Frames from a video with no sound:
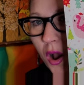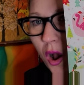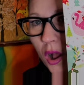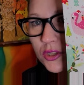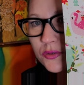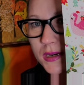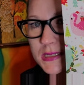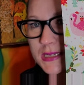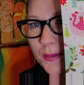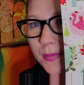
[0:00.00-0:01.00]
all
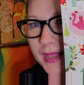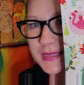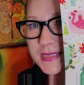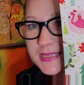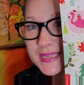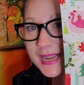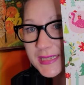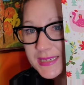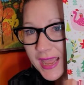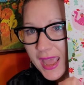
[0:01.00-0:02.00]
dressed up in
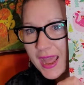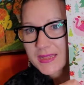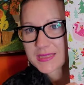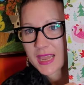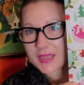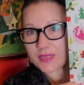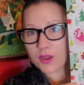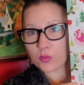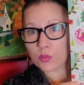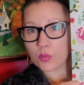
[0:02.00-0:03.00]
Santa hats and
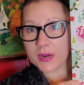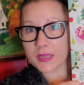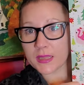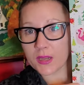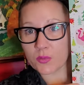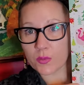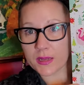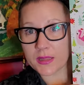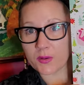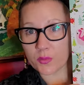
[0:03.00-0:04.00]
they're really,
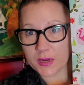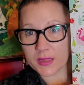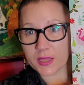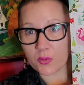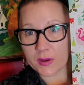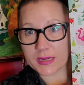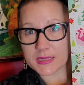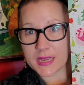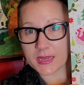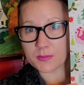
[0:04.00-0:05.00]
really, really great
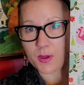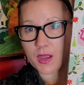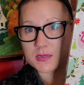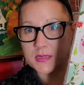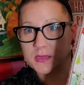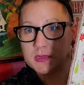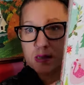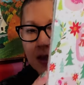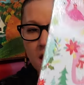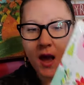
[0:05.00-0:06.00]
size boxes.
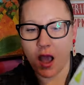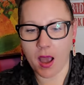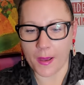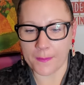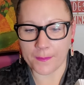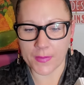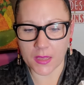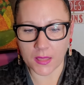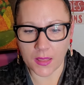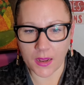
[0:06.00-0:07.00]
Um,
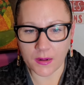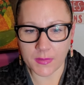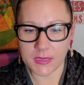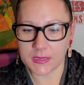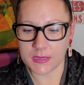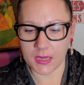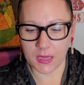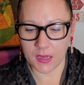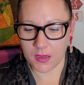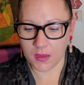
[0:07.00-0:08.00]
let me
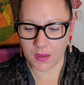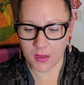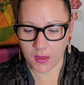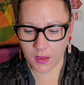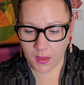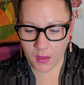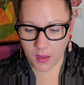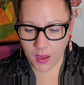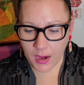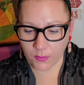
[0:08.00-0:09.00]
see.
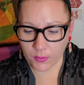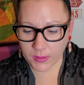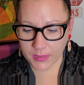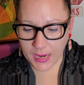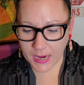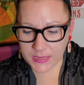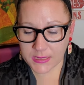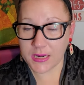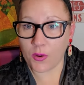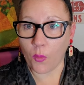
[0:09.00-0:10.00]
I really kind of
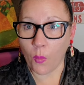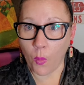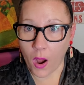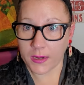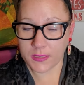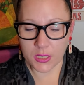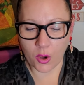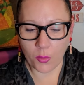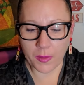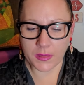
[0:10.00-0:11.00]
didn't want to
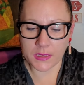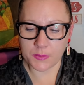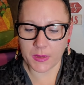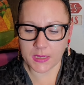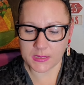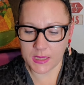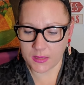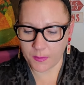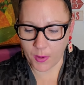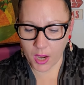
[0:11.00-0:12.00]
open this because
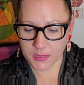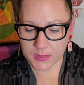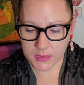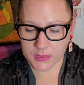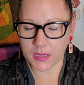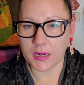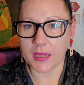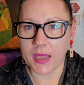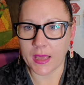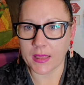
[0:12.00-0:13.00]
then the boxes are going to
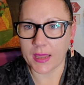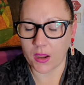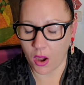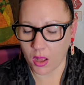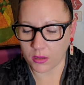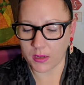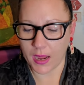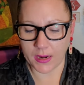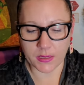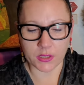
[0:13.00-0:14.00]
get like all
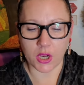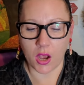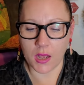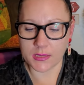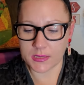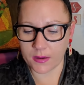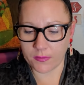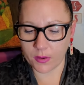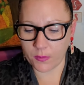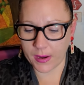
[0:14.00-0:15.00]
kind of tossed
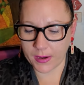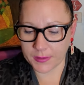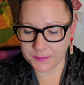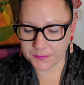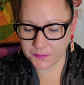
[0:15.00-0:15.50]
everywhere.